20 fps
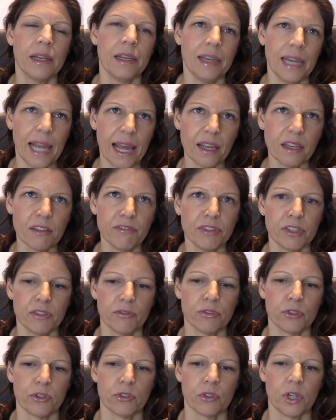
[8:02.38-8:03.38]
lack of
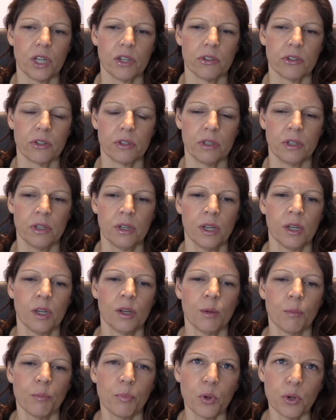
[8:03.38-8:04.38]
infrastructure,
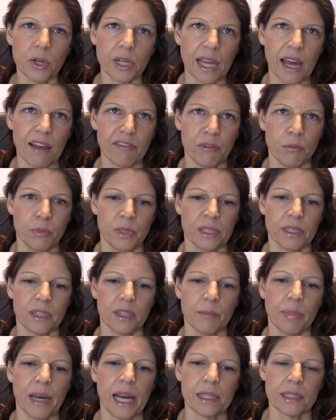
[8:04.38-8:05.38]
poor government
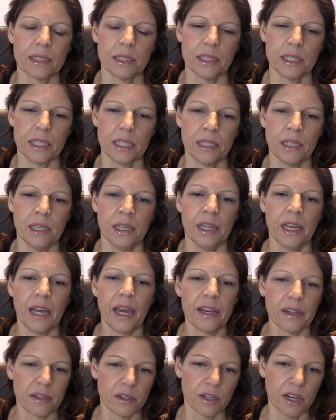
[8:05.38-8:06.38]
capacity,
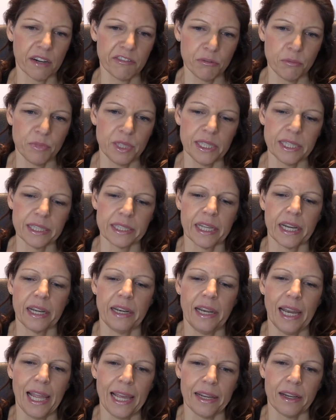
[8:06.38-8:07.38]
and governments that
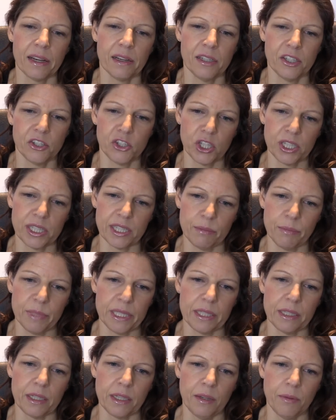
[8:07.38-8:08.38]
lack
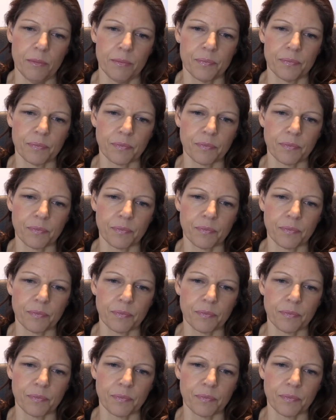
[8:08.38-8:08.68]
legitimacy.